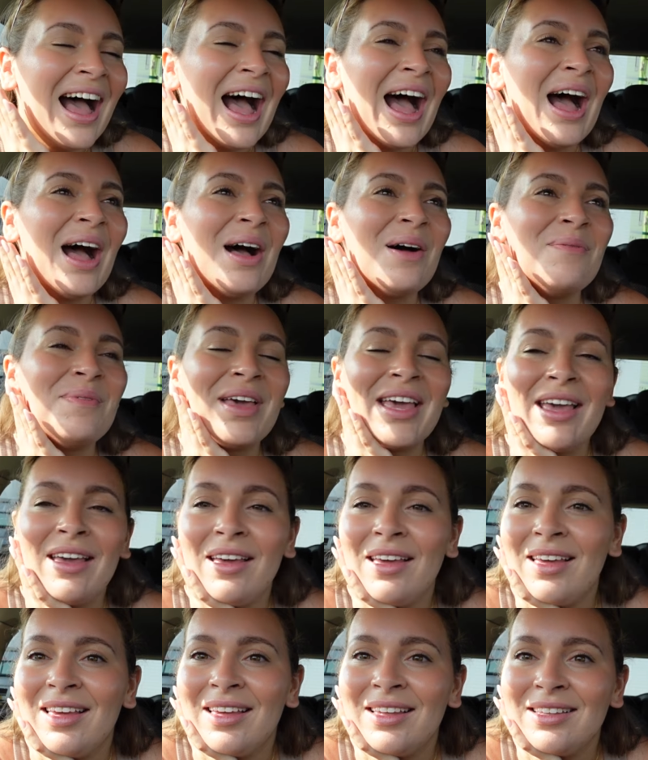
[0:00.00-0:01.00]
It
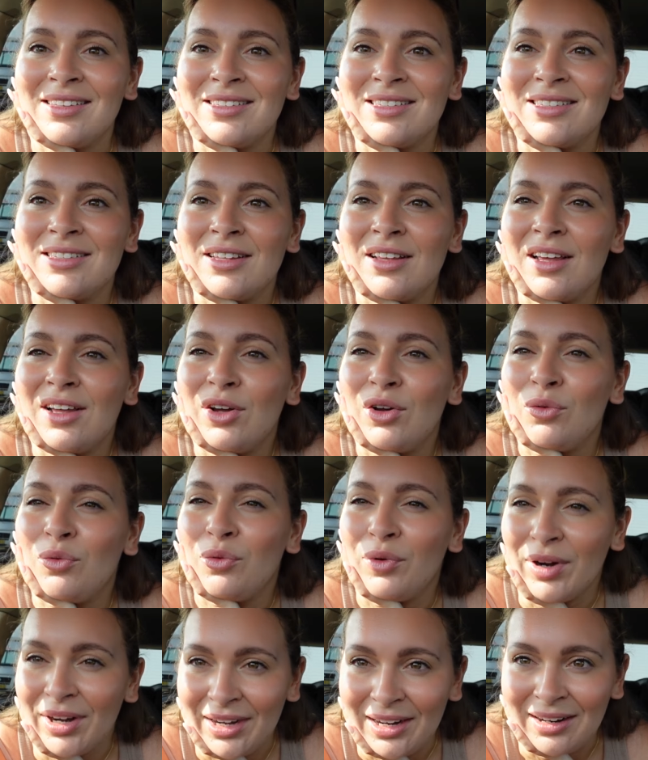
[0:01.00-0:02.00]
is a
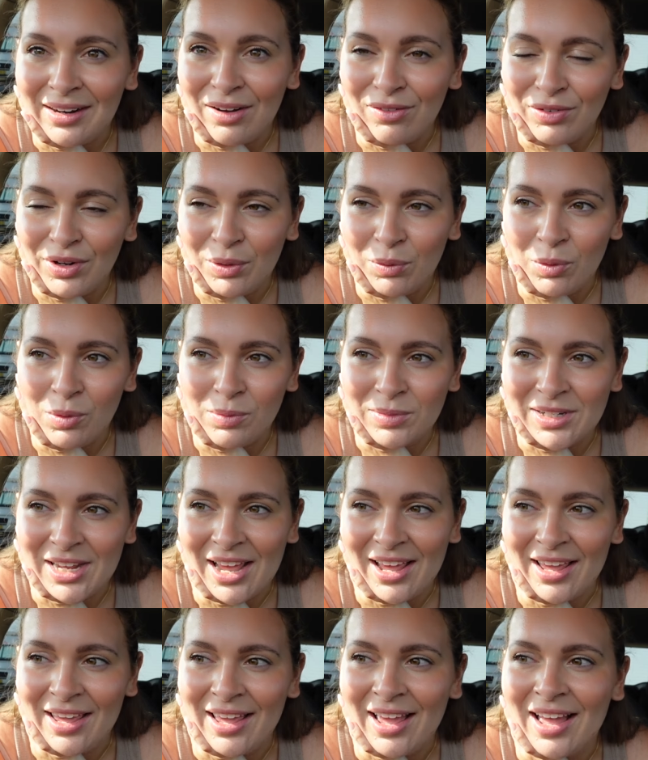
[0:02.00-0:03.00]
really lovely warm
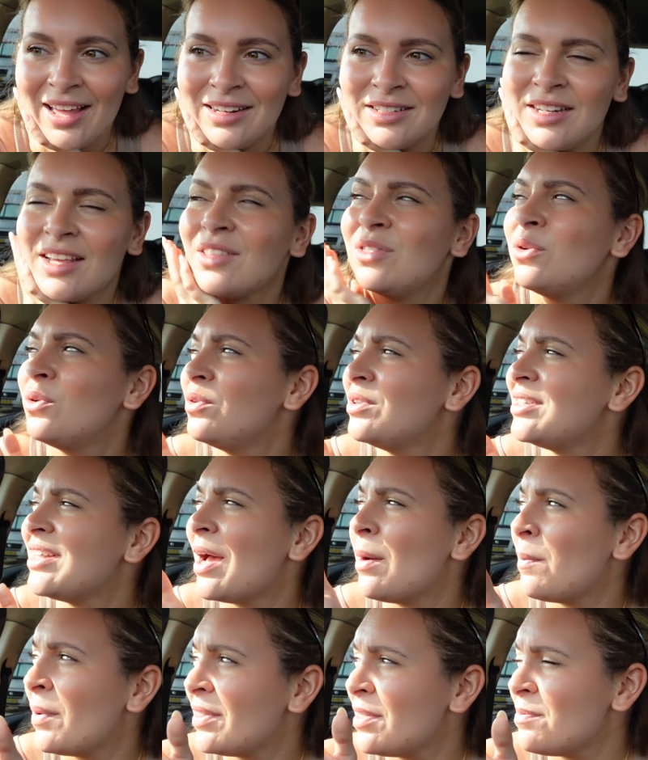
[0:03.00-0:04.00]
day and I thought
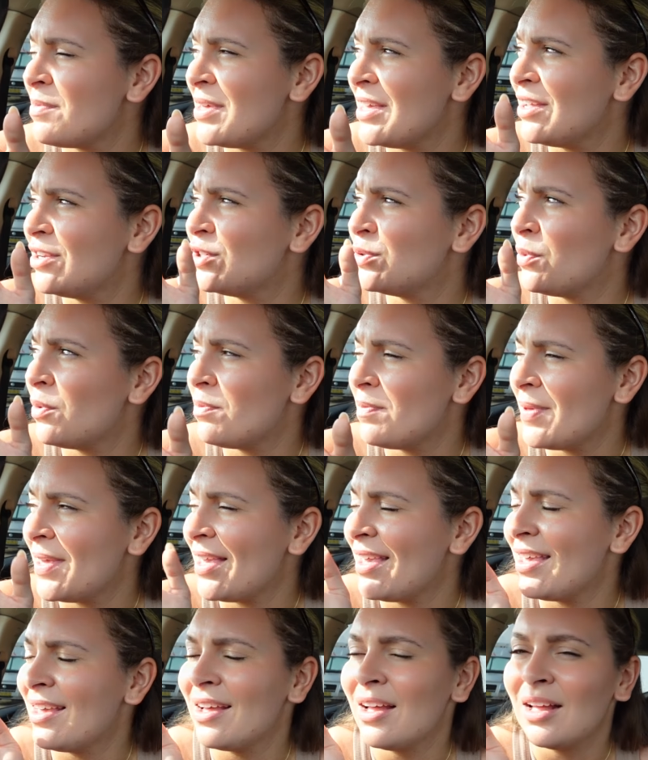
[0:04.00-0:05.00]
down by the beach it would
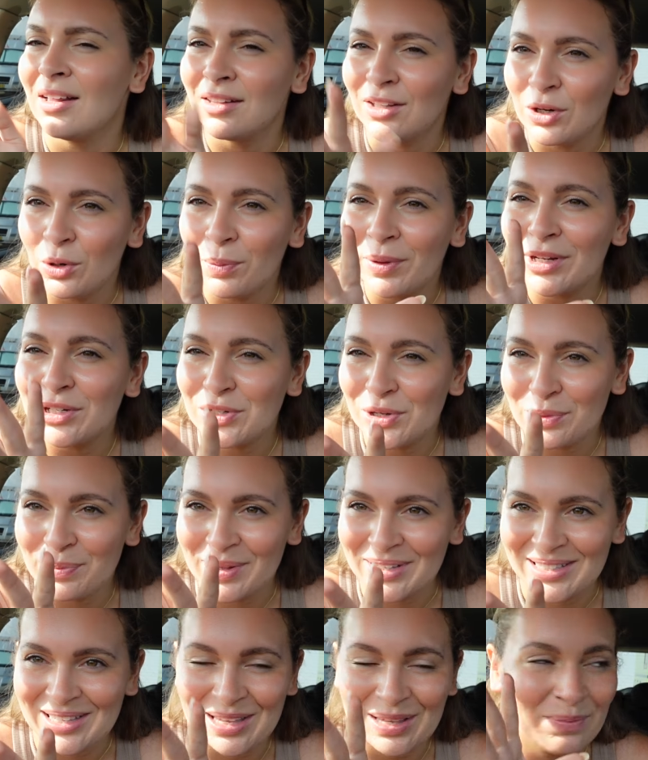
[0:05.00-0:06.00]
be a little bit too
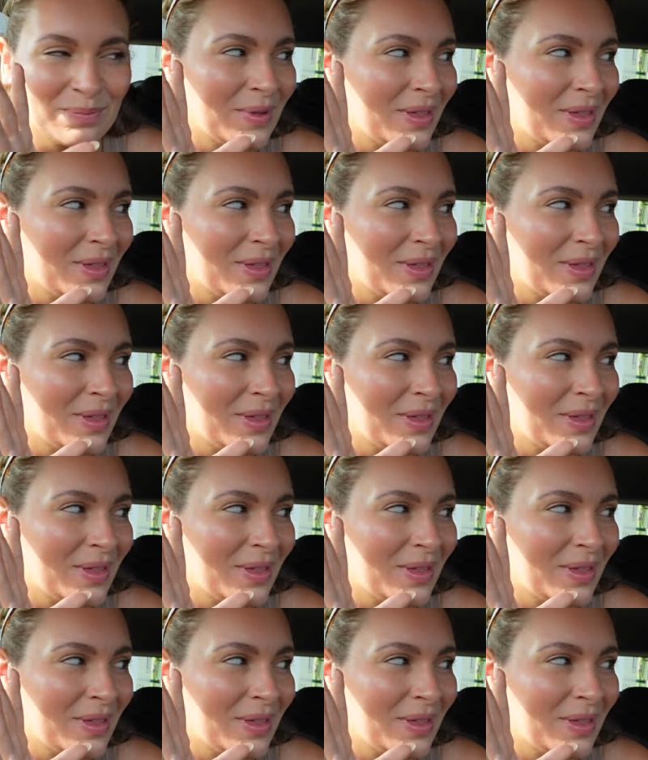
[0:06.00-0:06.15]
busy,